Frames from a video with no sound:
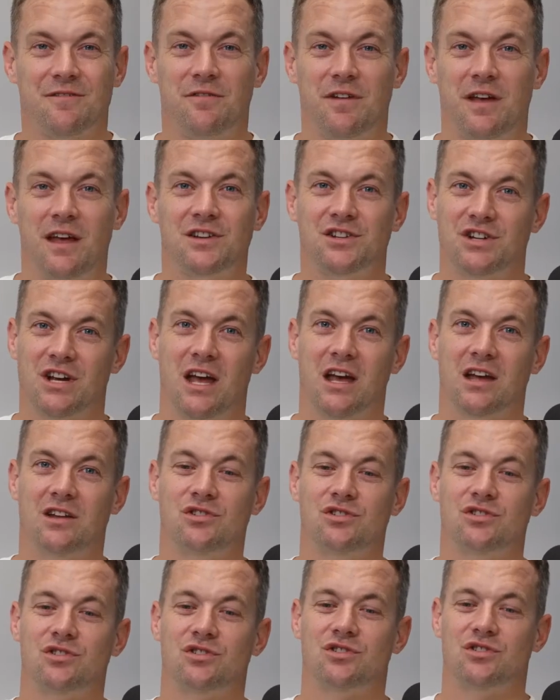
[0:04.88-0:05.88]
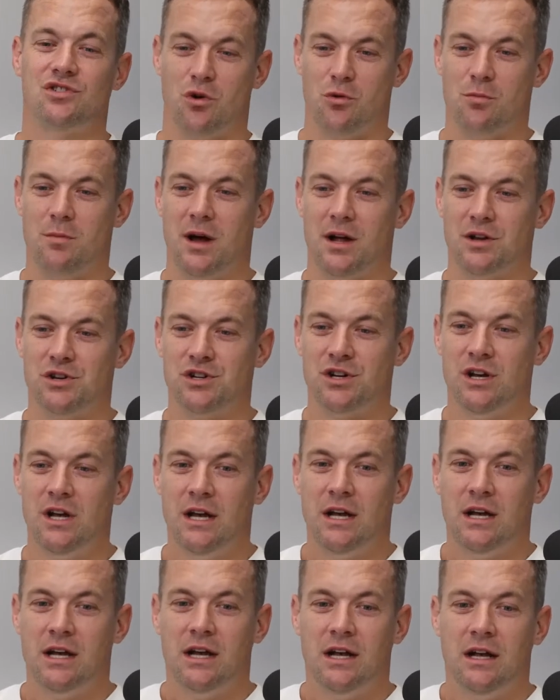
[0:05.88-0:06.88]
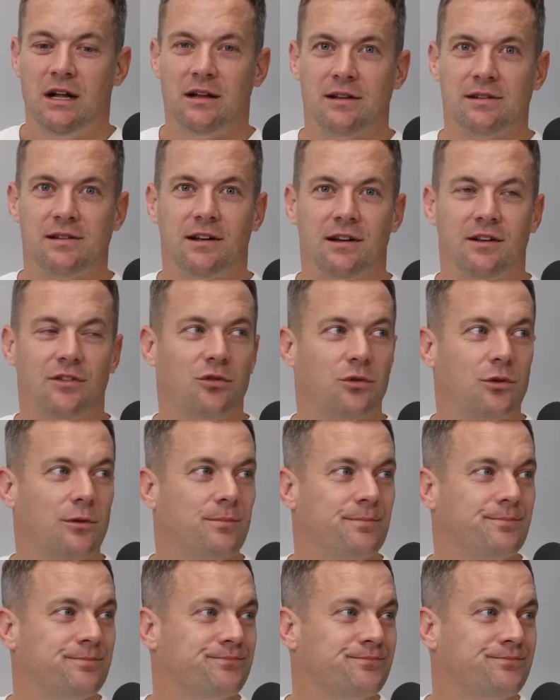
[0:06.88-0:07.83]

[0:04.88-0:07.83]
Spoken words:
fear change so much. Let's get into it.